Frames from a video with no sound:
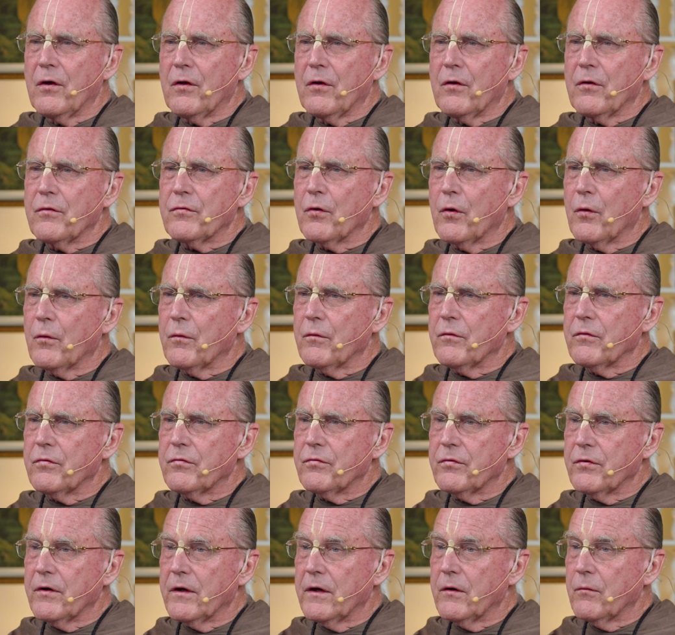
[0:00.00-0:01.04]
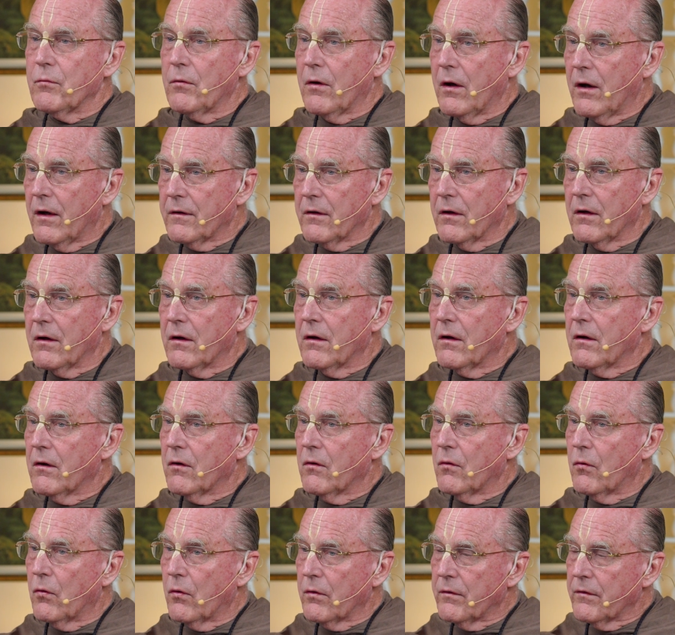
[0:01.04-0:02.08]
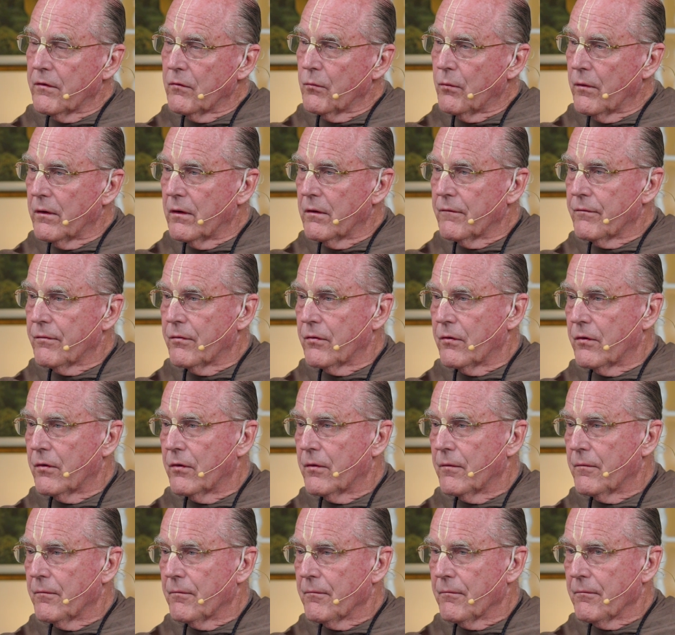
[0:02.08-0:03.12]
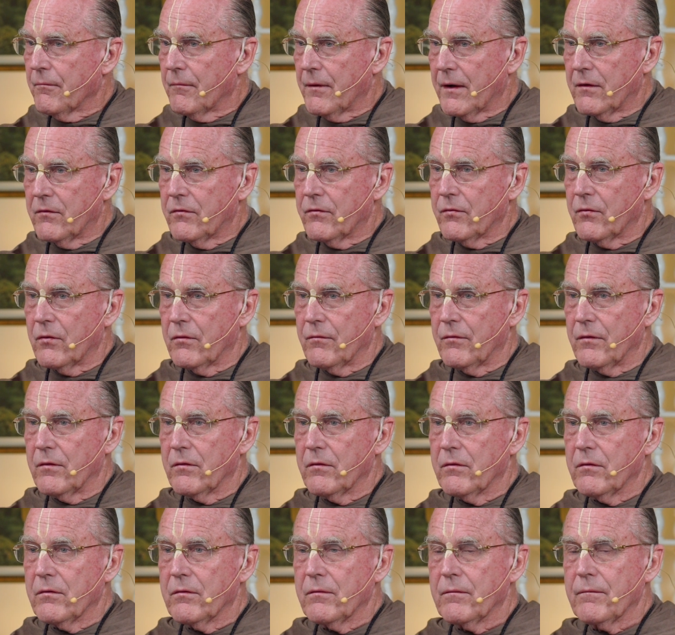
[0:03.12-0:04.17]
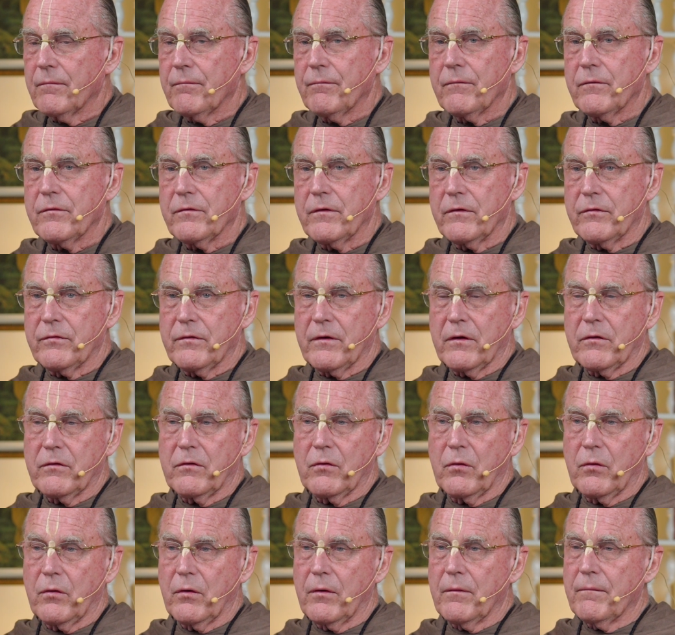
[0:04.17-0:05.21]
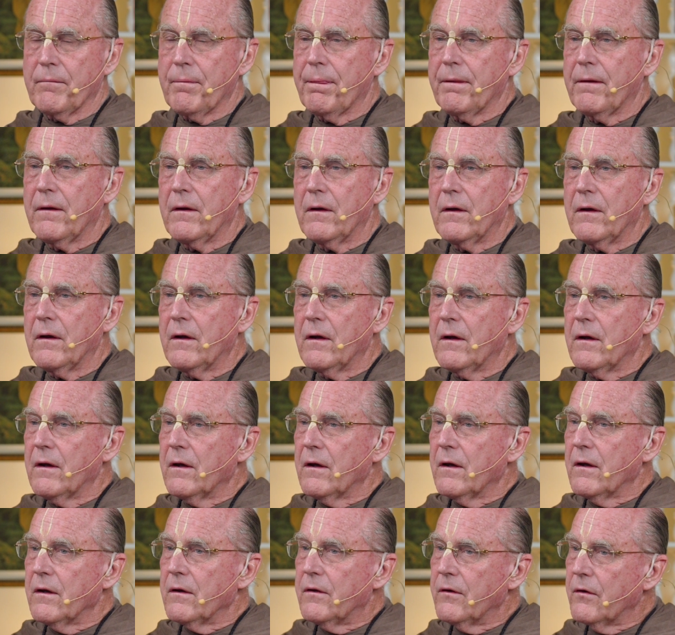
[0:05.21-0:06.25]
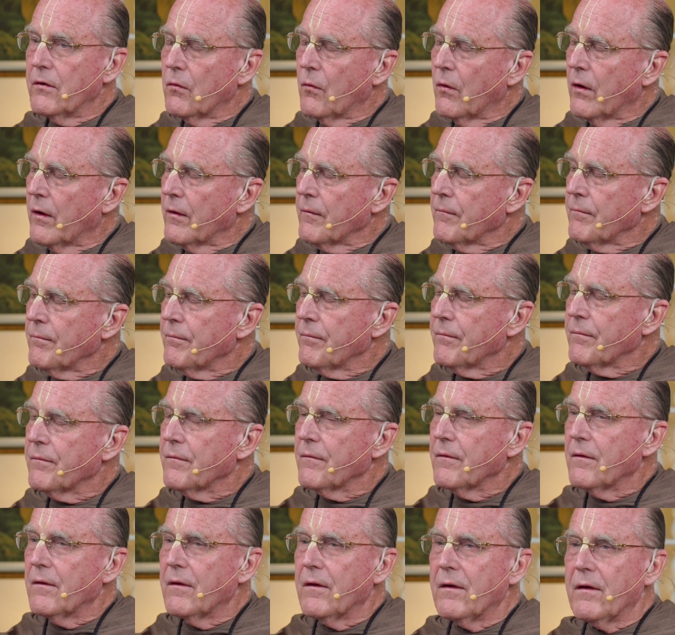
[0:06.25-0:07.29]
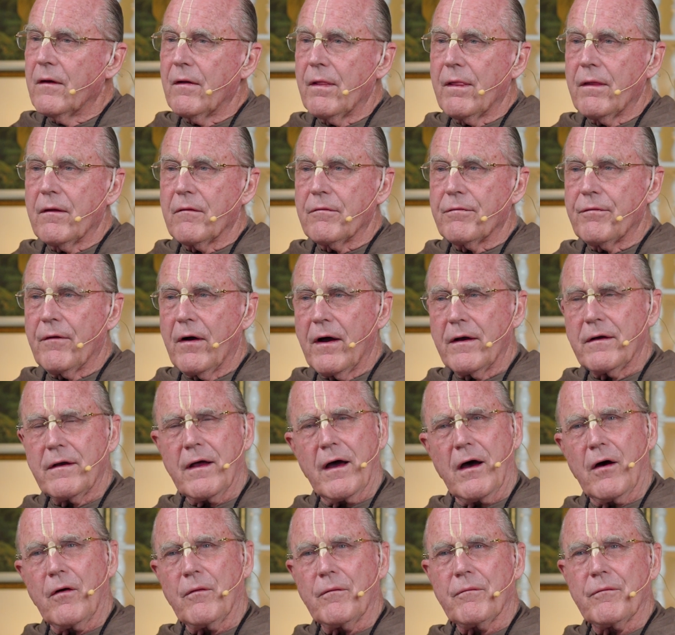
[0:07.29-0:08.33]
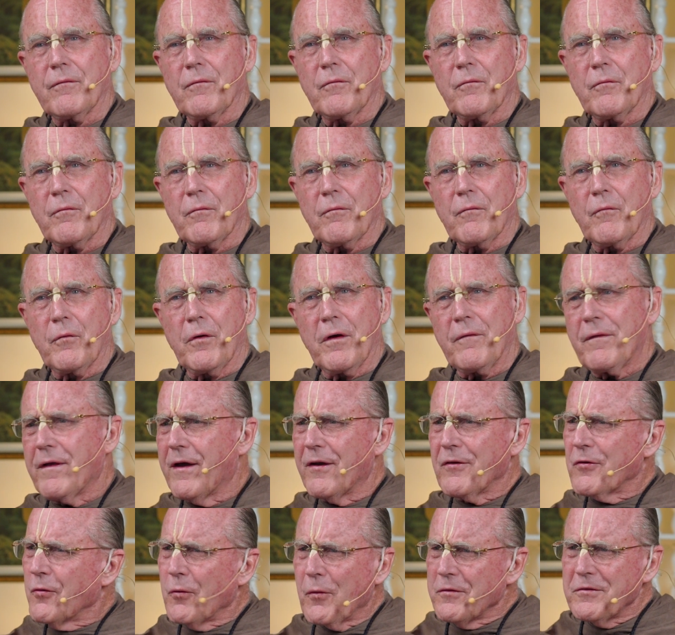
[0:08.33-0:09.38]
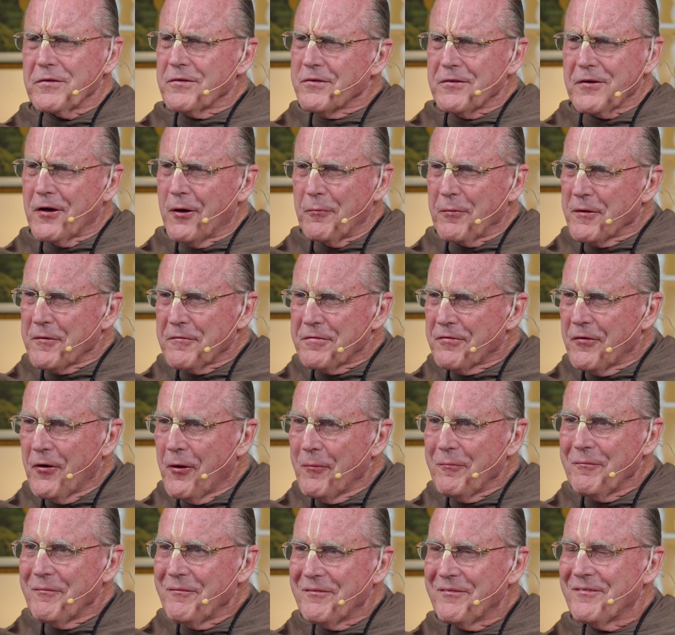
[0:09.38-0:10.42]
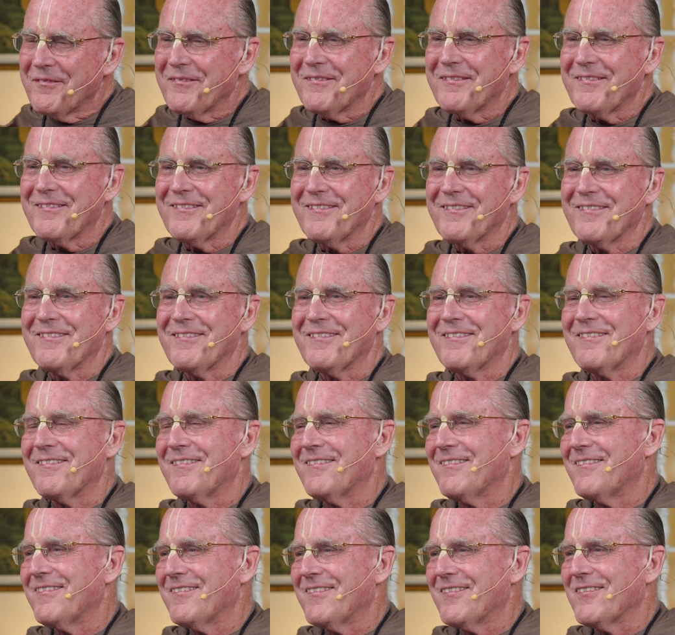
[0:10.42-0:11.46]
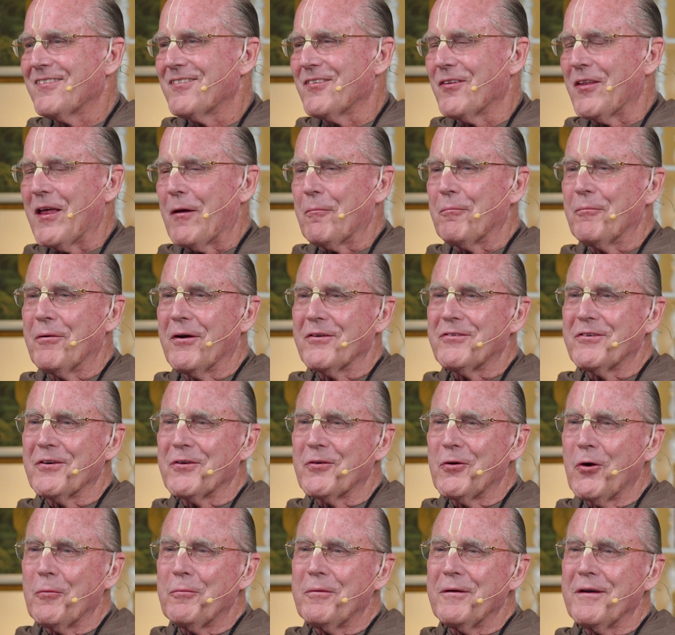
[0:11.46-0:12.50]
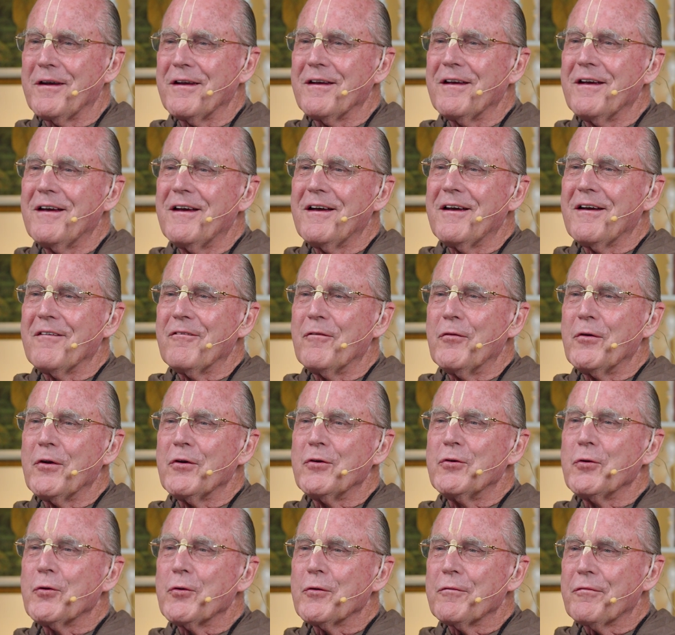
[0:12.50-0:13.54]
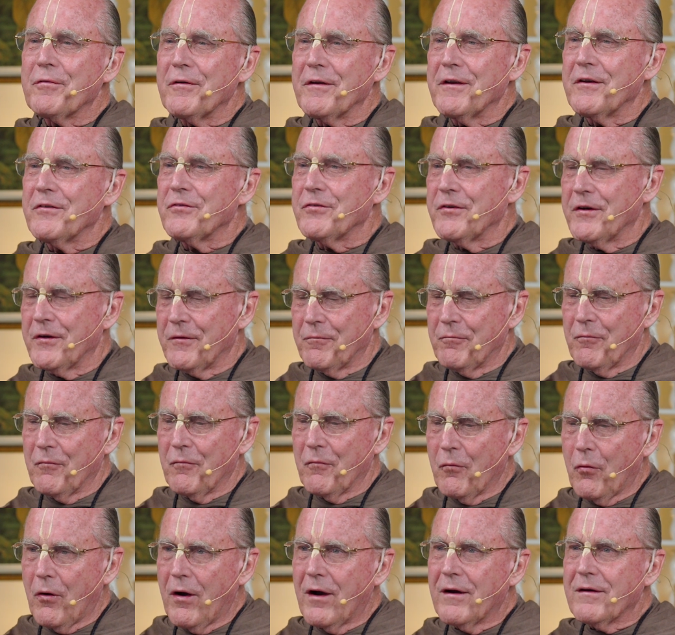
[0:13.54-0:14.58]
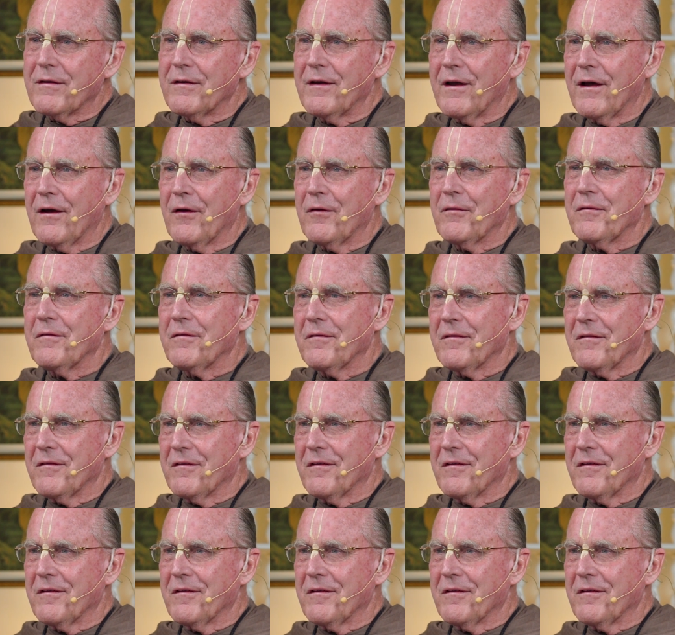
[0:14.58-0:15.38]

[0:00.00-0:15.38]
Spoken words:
So Sri Radha ordered one of her maidservants. She said to her, "Dear one, find out where that noise is coming from." So that Braja Gopi, very dutifully, she walked down